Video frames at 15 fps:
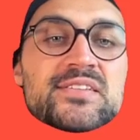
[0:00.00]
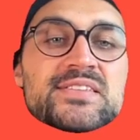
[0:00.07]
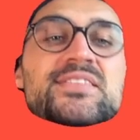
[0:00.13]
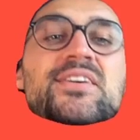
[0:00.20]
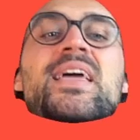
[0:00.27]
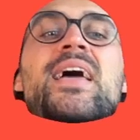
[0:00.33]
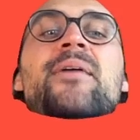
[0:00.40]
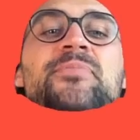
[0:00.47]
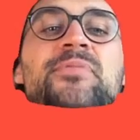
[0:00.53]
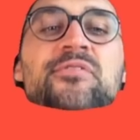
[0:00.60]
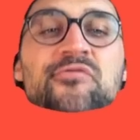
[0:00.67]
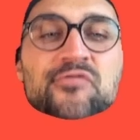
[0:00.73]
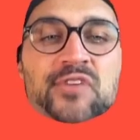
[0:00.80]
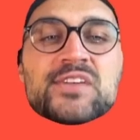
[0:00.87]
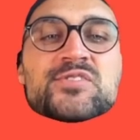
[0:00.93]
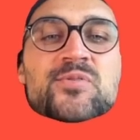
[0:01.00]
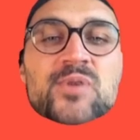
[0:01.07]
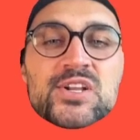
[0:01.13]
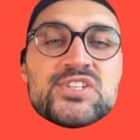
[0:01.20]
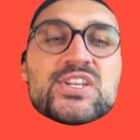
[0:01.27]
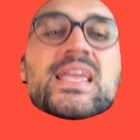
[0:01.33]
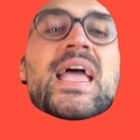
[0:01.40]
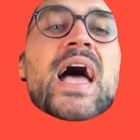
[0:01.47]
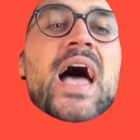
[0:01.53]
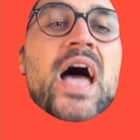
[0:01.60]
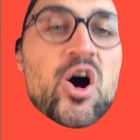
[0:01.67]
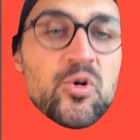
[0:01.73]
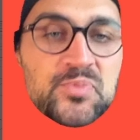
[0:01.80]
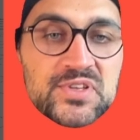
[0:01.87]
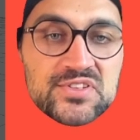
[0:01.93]
So yeah, thanks for watching. I
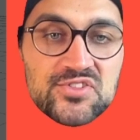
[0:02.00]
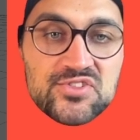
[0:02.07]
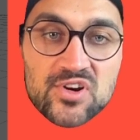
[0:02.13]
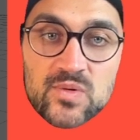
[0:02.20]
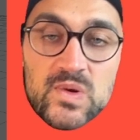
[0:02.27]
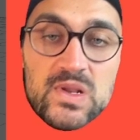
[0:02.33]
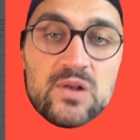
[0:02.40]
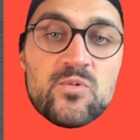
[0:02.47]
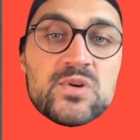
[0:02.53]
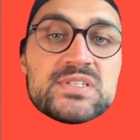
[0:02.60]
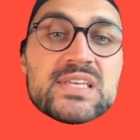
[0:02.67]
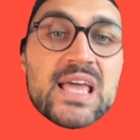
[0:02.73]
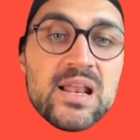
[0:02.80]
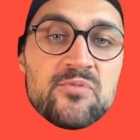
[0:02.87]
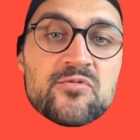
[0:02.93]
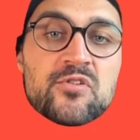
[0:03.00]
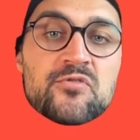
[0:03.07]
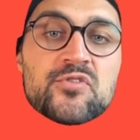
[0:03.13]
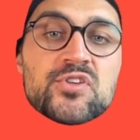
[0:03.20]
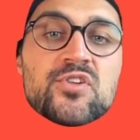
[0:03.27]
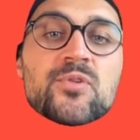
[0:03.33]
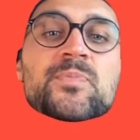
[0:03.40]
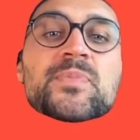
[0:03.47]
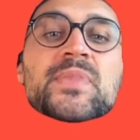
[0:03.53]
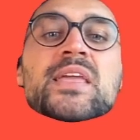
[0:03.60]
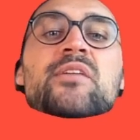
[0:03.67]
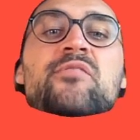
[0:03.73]
hope this tutorial was helpful for you.